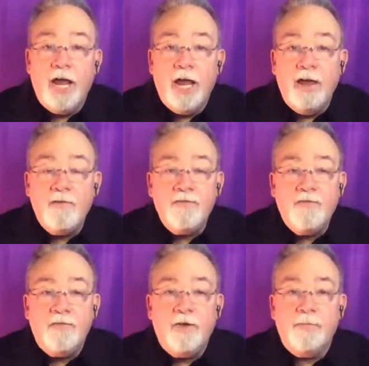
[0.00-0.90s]

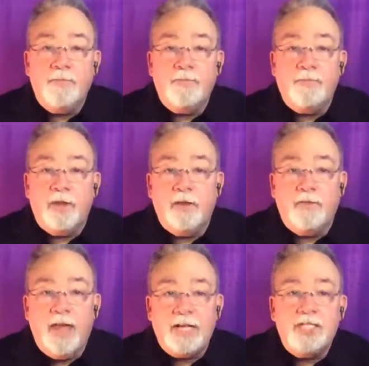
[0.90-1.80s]
if
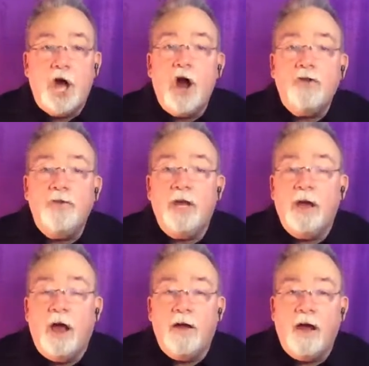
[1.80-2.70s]
that's the hard thing
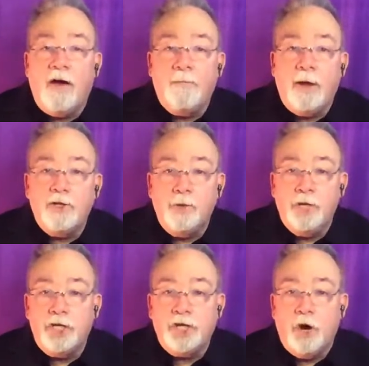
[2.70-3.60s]
about doing
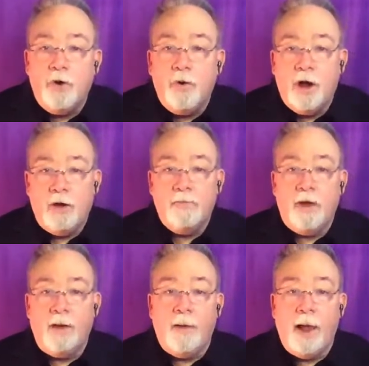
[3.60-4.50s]
the show,
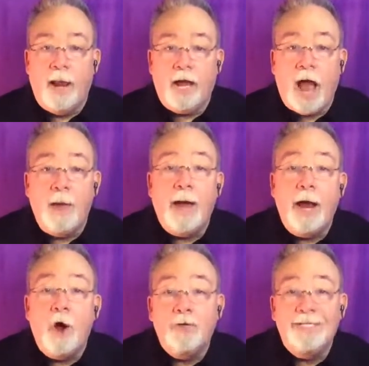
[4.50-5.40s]
I'm my
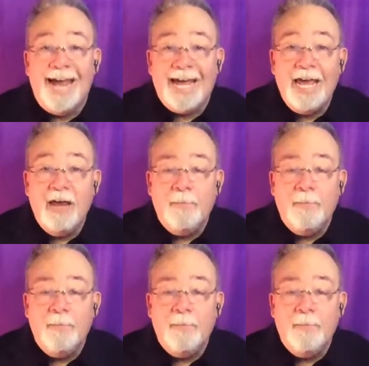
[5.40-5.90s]
own techie.